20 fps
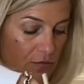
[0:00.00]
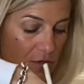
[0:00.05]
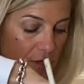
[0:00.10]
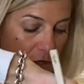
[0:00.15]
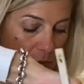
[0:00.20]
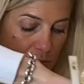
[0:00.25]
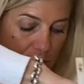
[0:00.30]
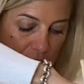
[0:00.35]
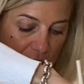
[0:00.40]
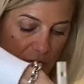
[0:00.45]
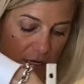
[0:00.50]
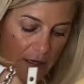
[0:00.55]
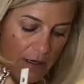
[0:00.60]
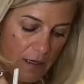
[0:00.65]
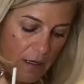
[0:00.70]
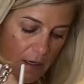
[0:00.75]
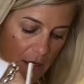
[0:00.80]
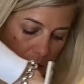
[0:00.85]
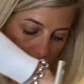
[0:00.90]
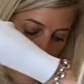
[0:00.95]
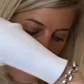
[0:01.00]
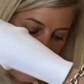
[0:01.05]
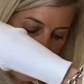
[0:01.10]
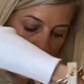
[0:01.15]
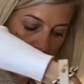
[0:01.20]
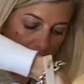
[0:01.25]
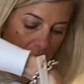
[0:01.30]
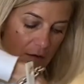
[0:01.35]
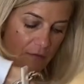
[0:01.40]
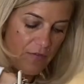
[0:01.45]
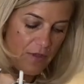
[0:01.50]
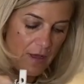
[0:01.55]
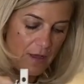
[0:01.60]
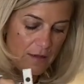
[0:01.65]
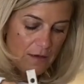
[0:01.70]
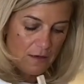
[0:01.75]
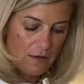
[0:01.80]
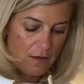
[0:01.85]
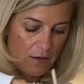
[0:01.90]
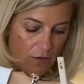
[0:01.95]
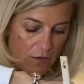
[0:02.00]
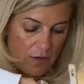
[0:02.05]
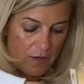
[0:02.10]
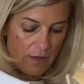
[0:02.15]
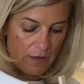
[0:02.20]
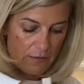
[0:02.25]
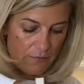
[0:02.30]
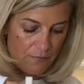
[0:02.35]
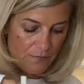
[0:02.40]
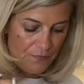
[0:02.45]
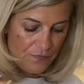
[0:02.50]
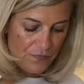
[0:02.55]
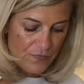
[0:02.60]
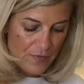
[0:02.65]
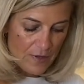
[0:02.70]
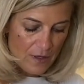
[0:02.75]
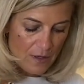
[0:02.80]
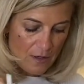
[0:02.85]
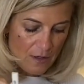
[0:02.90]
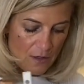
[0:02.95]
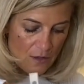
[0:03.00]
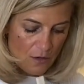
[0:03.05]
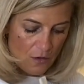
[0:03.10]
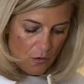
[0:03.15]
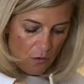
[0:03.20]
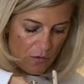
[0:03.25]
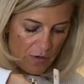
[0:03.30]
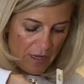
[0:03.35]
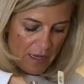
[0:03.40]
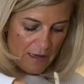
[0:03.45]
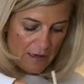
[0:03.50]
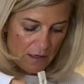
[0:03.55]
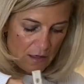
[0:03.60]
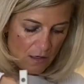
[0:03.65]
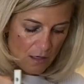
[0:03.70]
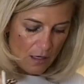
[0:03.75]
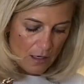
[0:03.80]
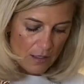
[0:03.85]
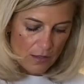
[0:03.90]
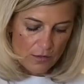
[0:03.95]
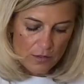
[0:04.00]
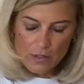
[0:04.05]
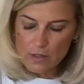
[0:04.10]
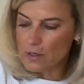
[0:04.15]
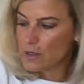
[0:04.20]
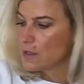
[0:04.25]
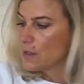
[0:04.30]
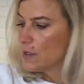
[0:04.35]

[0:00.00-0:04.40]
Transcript: really pretty kind of that, kind of organic color.